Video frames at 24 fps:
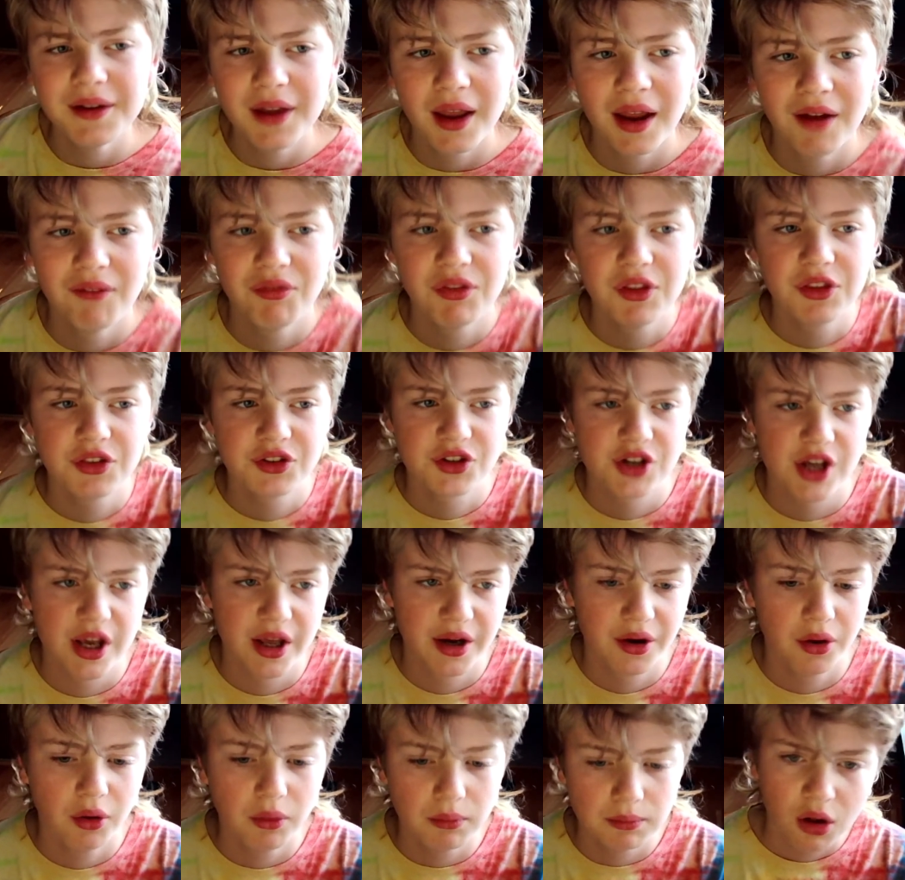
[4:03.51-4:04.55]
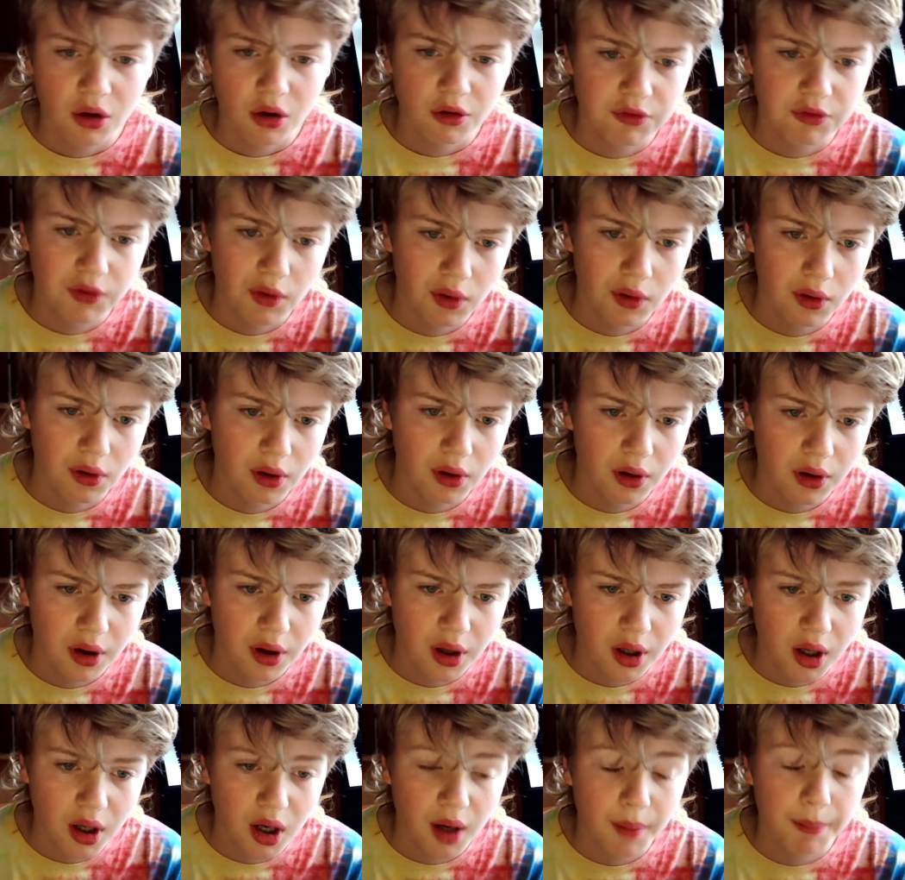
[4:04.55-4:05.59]
have this channel
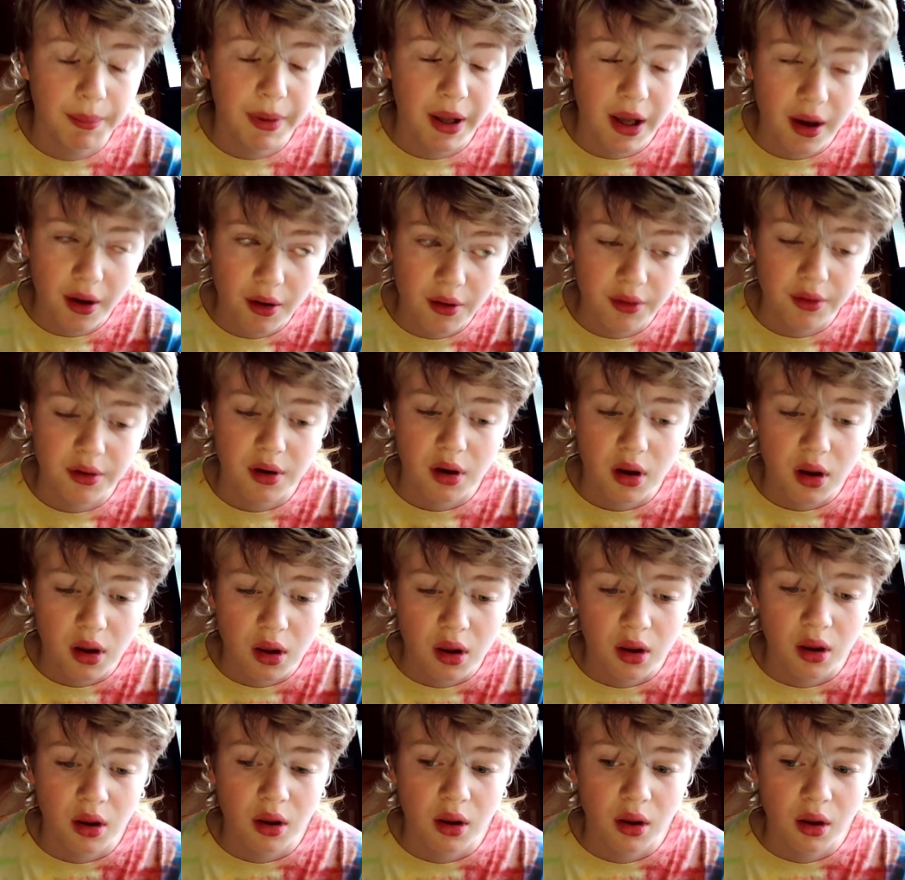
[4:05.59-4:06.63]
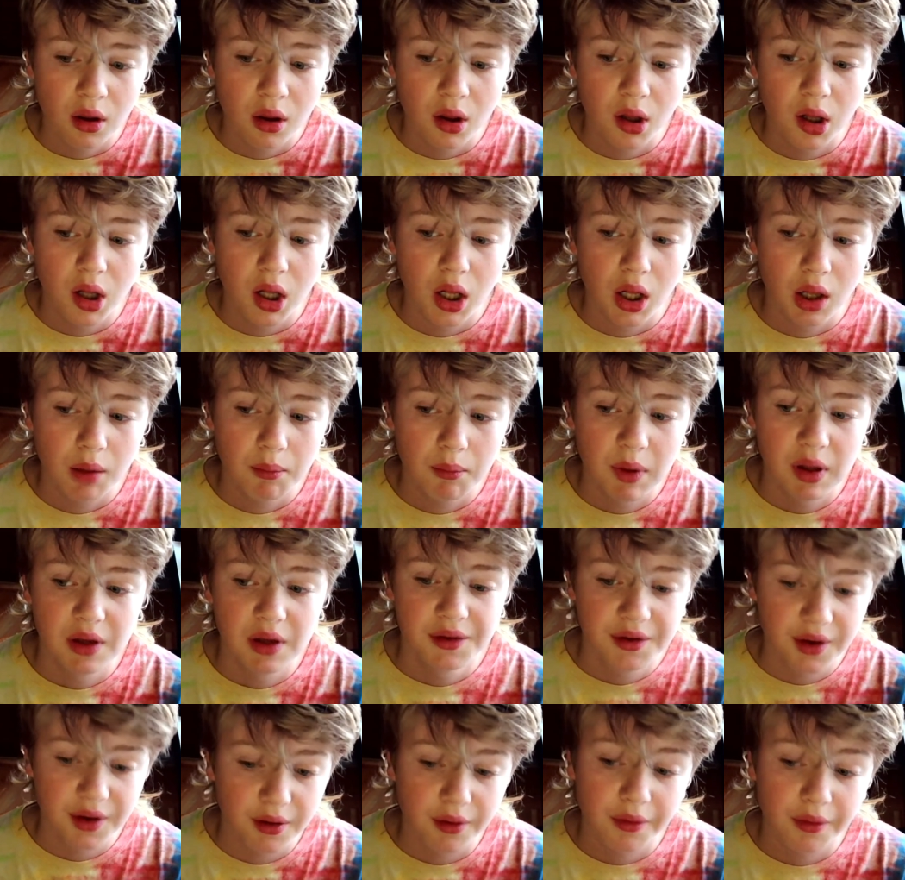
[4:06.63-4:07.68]
for about my
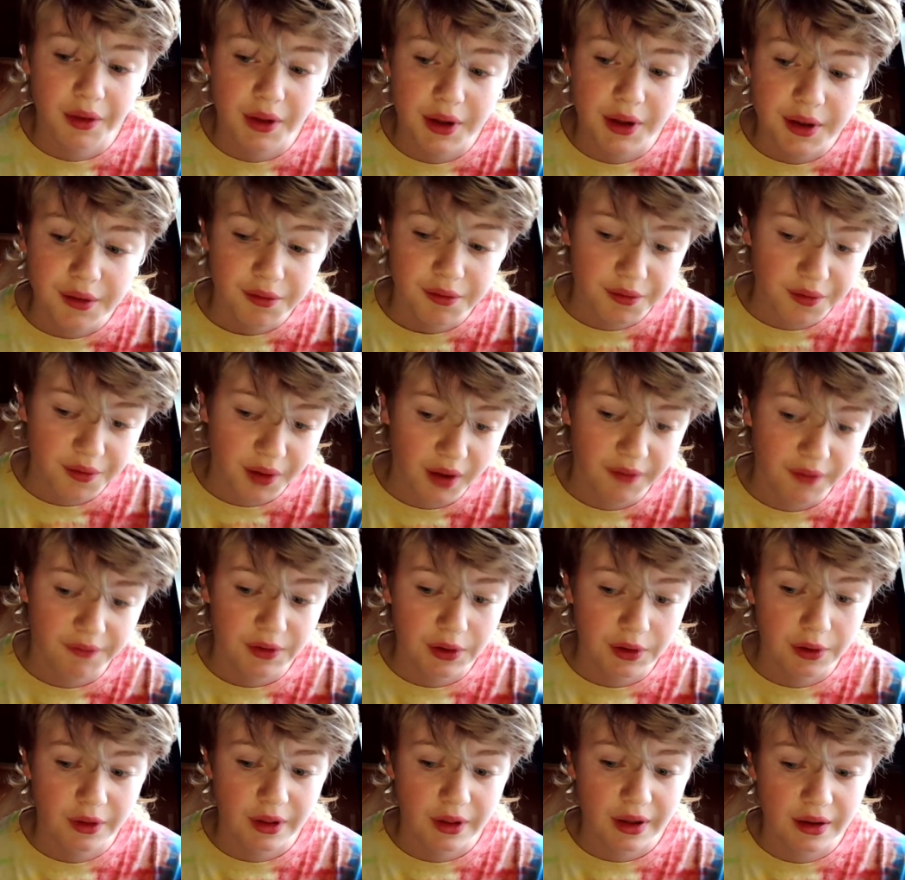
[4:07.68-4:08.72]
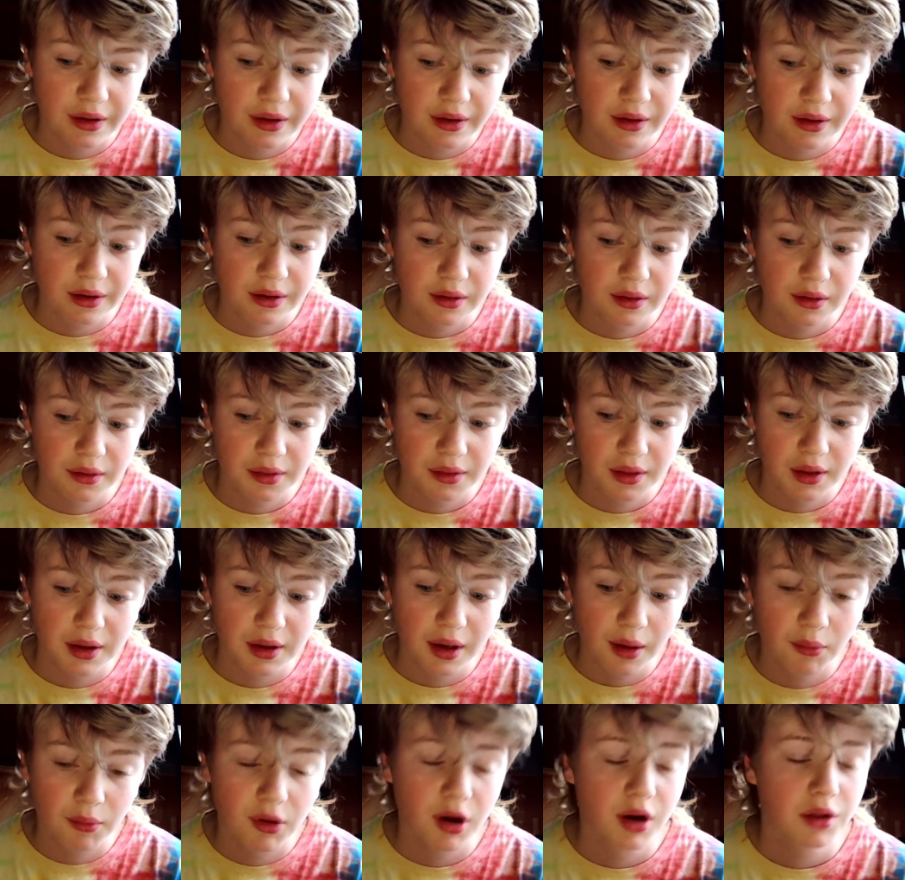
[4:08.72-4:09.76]
entire life. I feel like that I
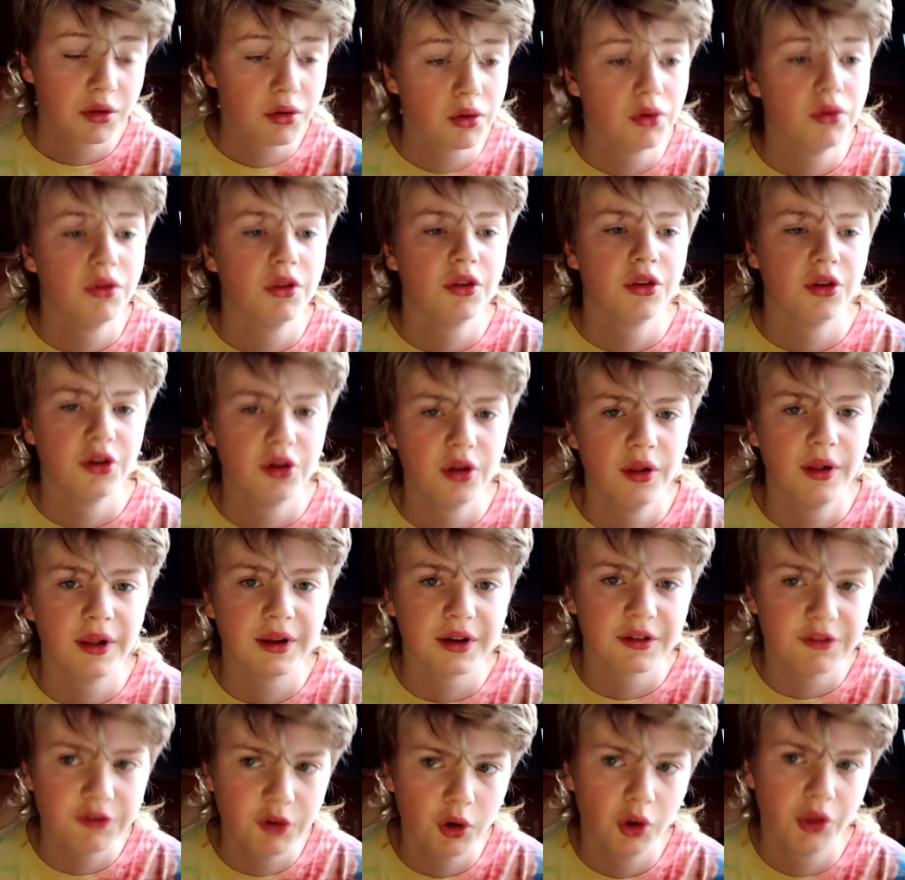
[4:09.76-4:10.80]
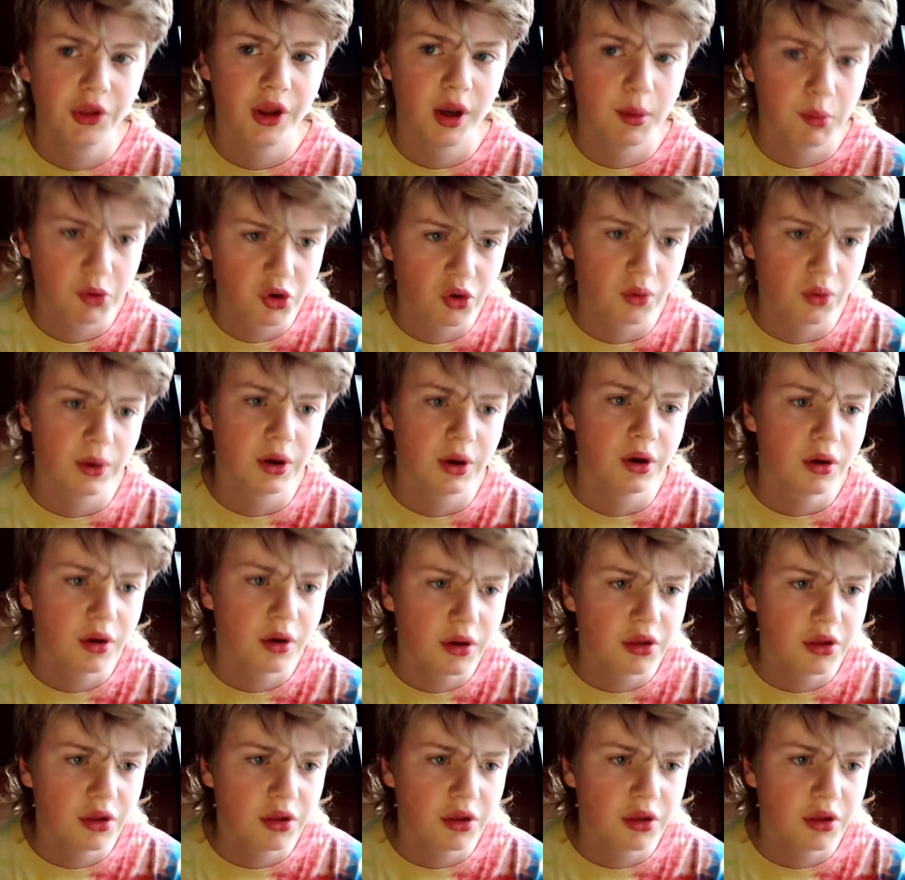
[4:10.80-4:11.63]
want to turn this into like a full-time career and